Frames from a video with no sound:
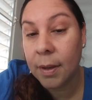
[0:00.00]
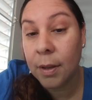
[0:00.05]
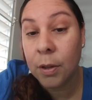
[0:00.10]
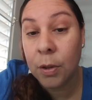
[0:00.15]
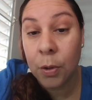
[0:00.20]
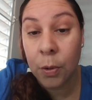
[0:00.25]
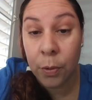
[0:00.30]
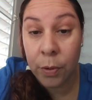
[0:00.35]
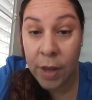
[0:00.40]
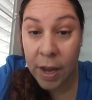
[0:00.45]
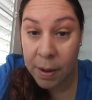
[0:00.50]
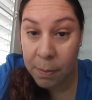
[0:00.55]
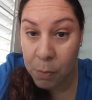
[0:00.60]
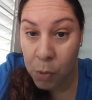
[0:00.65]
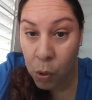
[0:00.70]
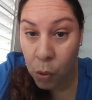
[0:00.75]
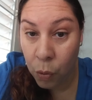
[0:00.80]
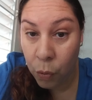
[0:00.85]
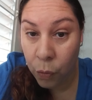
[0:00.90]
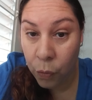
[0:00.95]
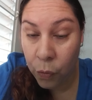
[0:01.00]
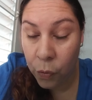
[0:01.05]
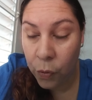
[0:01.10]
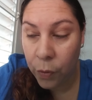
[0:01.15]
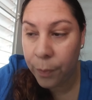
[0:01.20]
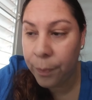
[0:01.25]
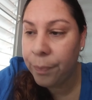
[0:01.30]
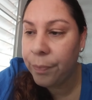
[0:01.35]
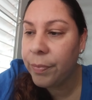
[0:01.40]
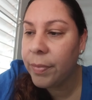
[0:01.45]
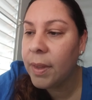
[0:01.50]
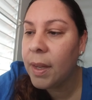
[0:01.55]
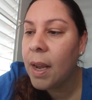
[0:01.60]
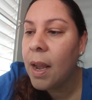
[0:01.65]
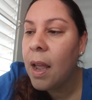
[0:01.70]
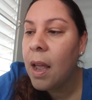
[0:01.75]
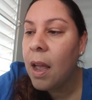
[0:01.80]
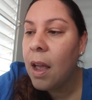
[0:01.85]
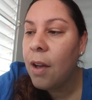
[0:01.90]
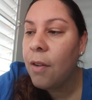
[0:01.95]
Do they move?
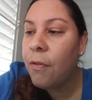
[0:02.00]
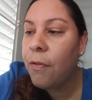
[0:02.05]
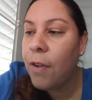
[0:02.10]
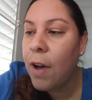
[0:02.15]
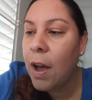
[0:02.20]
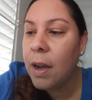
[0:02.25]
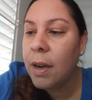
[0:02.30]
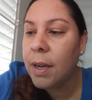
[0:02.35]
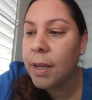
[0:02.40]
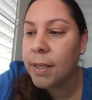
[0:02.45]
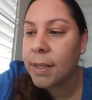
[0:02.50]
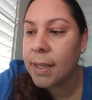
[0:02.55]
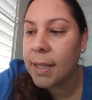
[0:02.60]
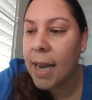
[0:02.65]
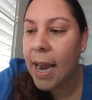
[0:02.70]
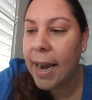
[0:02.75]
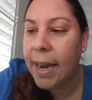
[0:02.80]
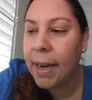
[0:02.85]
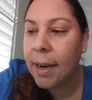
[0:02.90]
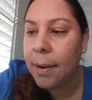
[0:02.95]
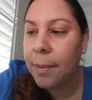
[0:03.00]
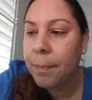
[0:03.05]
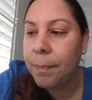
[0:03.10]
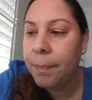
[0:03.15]
Fungus-like,